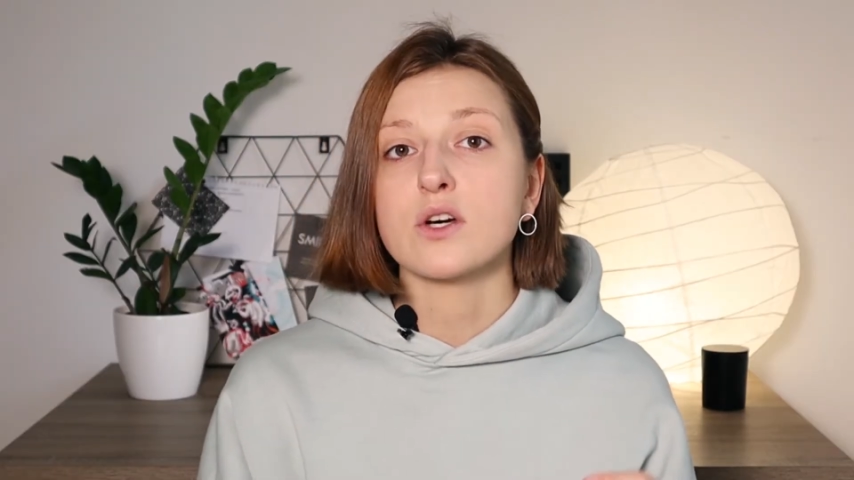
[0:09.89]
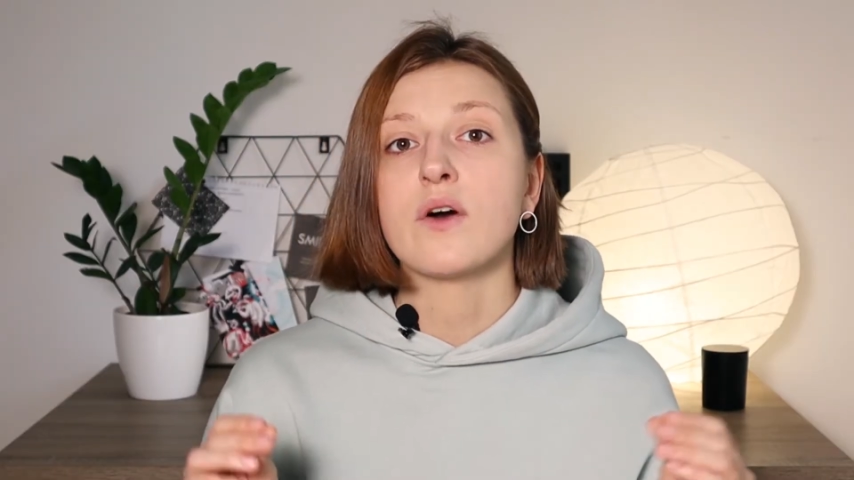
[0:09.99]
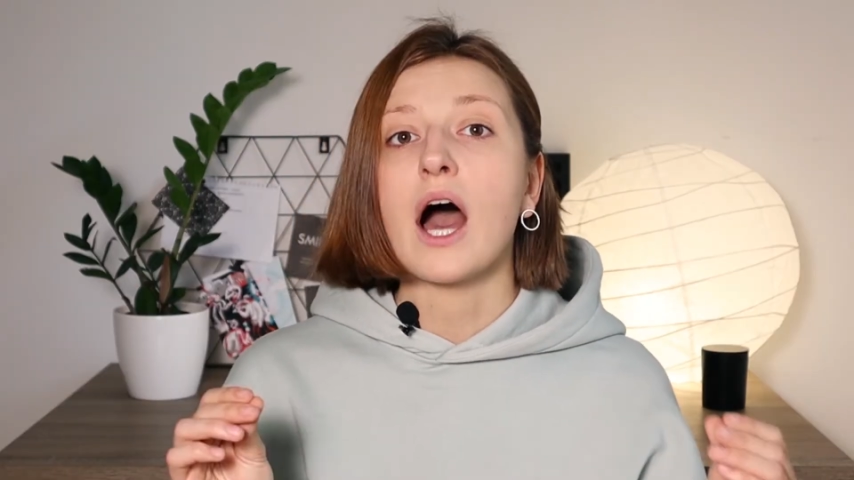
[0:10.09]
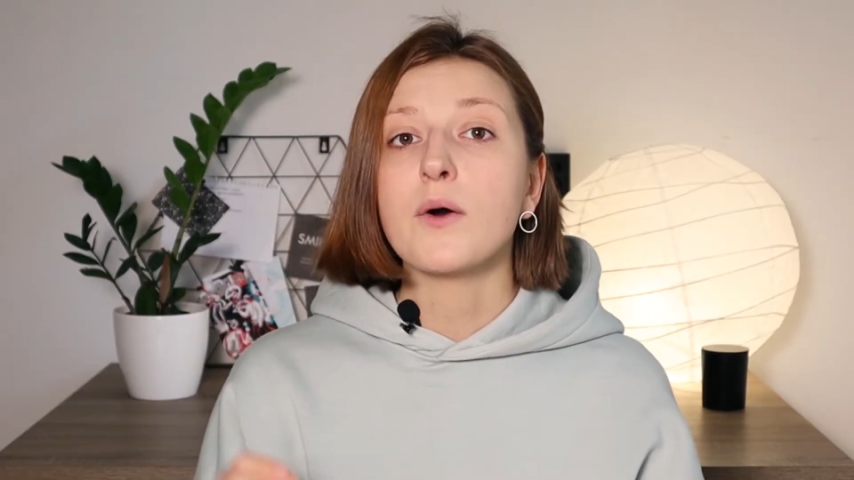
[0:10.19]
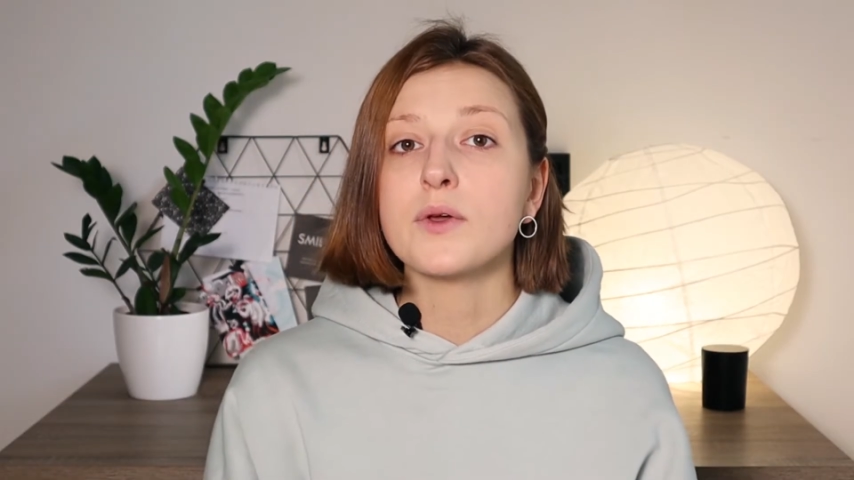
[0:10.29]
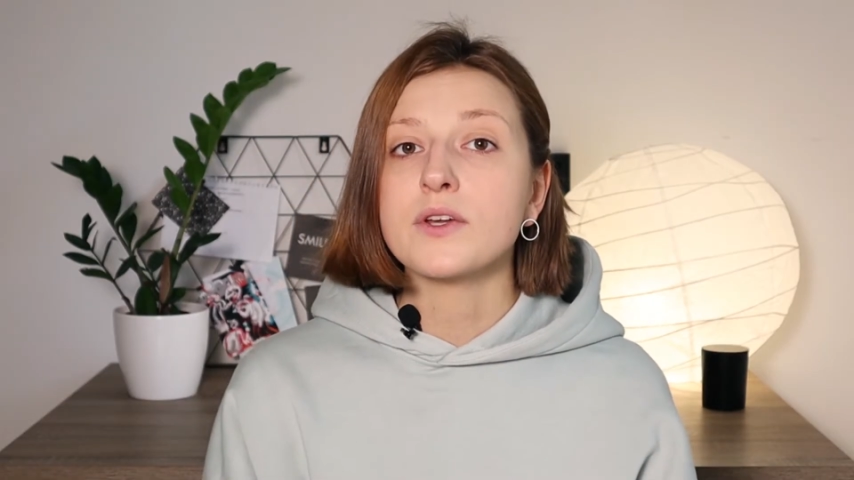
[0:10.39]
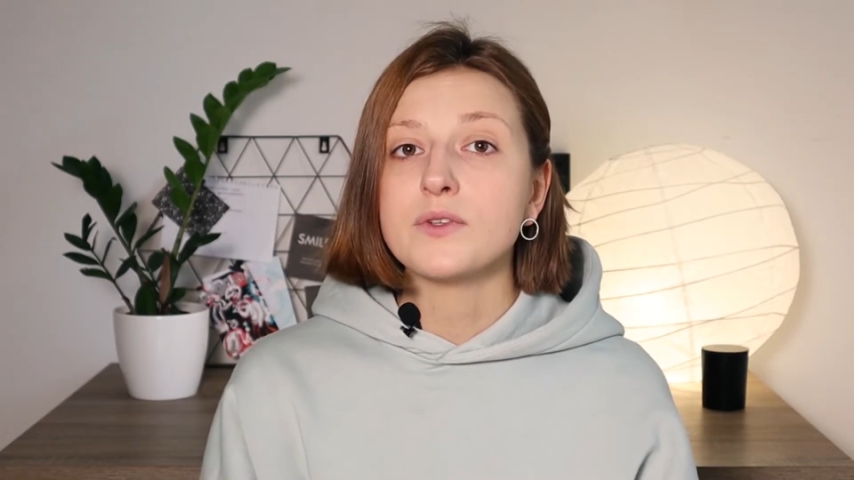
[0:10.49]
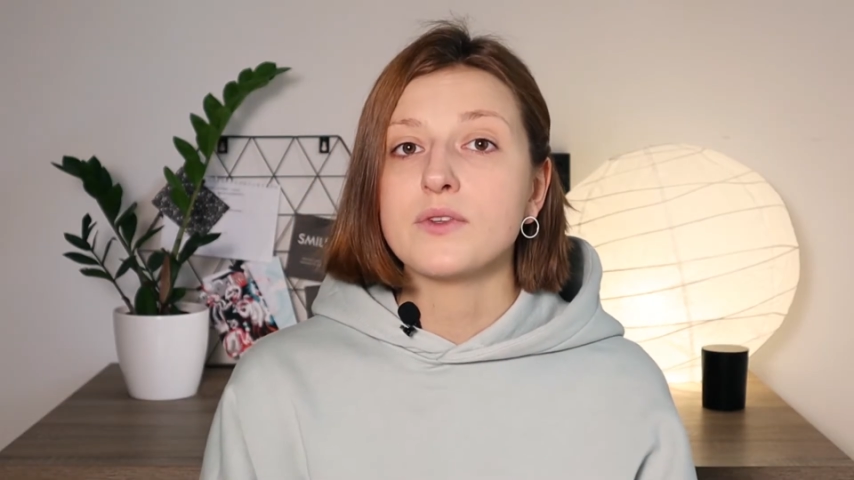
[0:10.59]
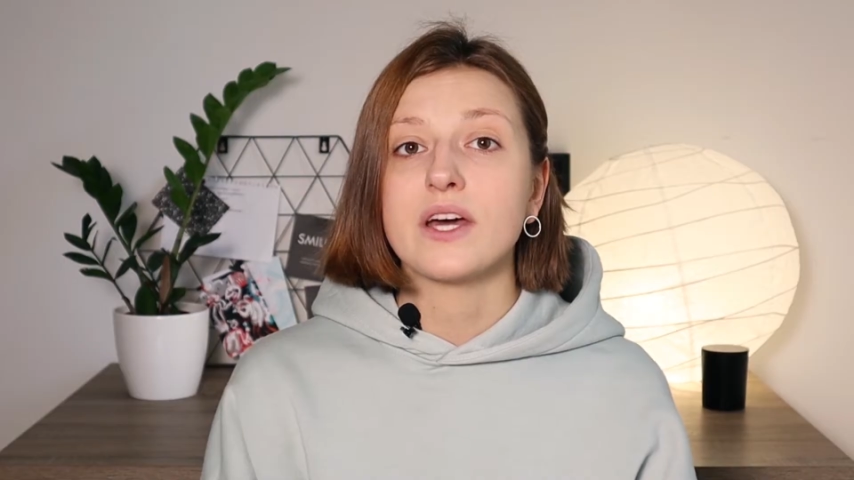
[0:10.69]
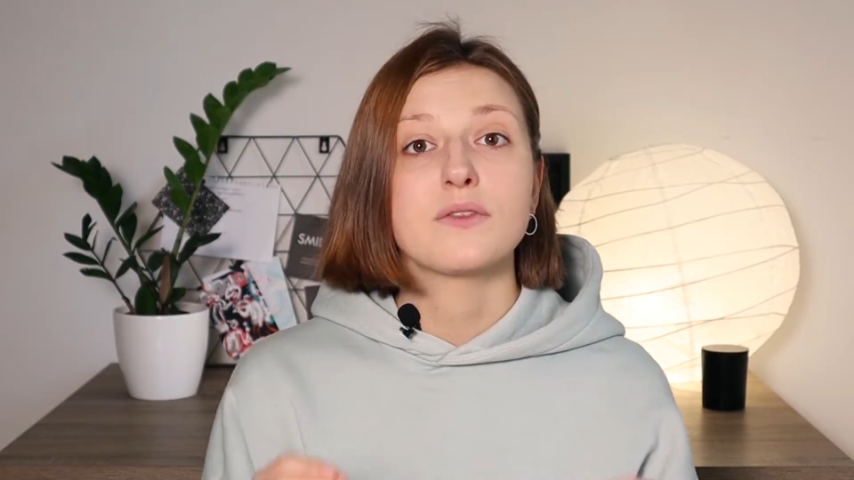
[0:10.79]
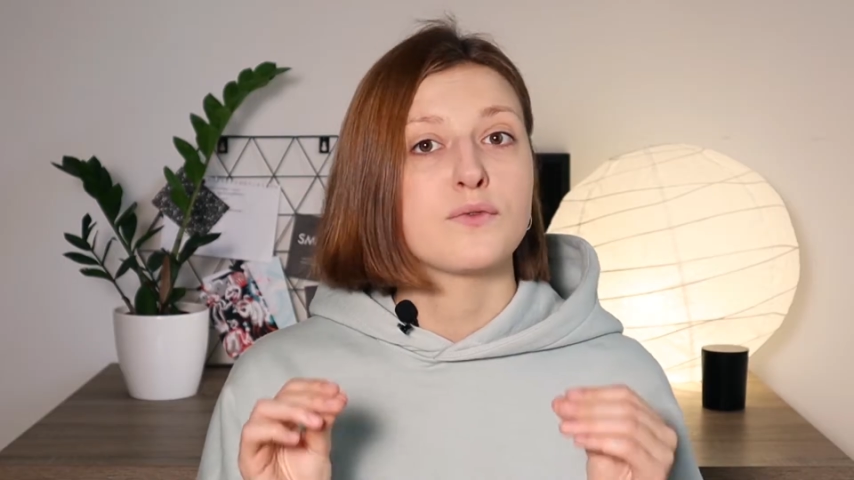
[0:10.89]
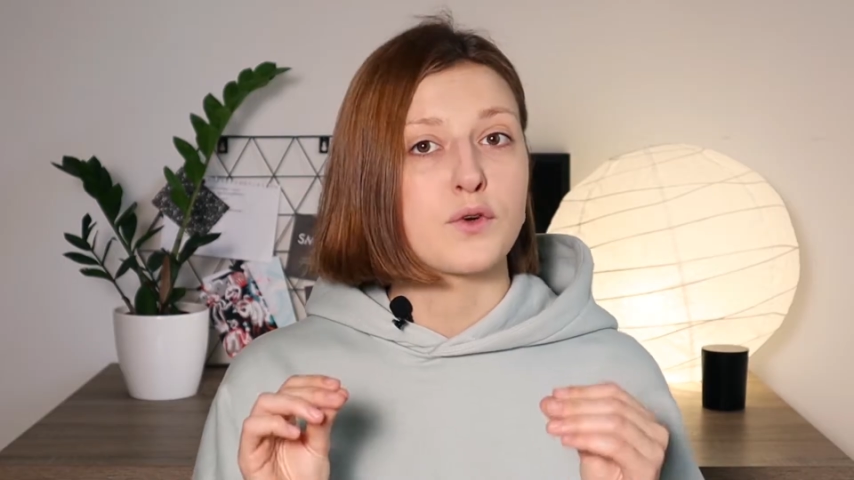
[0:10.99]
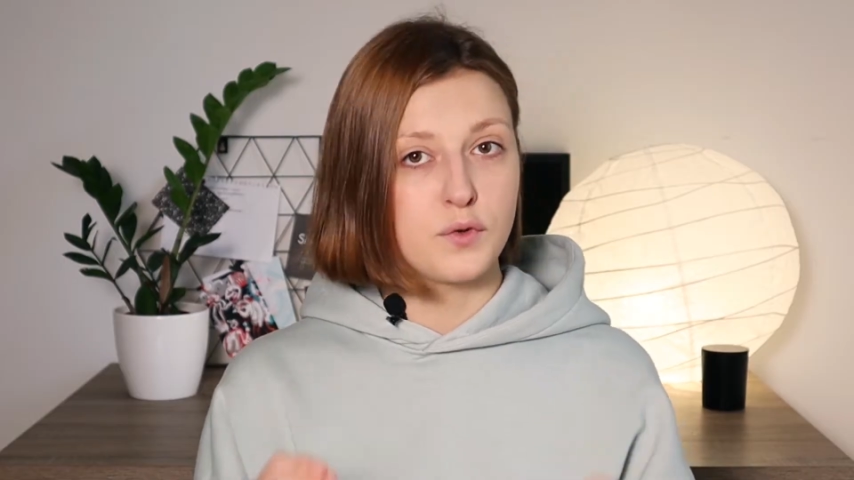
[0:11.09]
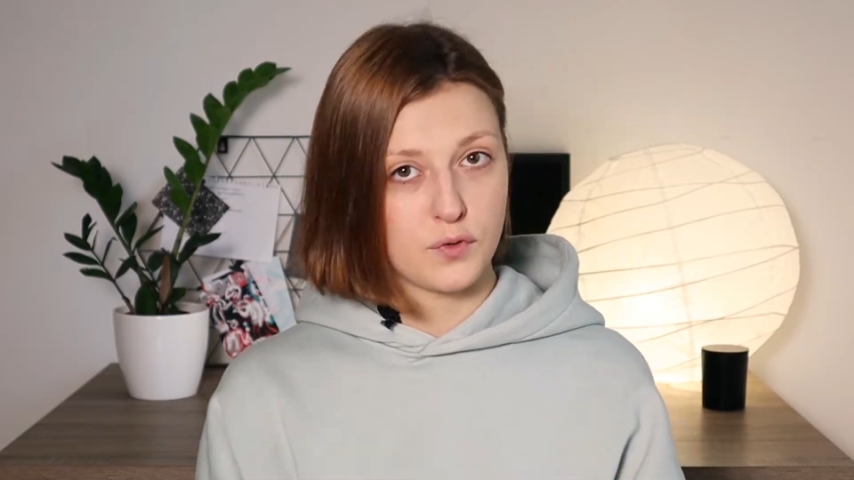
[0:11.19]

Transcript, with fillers: of how you can do that for